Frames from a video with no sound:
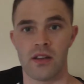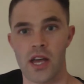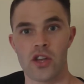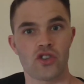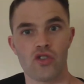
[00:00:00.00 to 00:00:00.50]

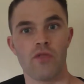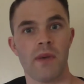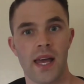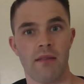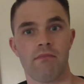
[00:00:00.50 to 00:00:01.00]
you're screwed,
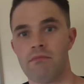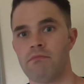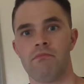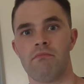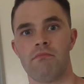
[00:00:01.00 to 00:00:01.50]
mate.
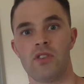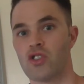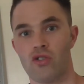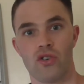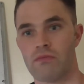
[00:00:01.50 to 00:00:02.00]
You're
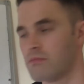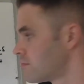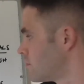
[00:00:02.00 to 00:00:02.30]
screwed.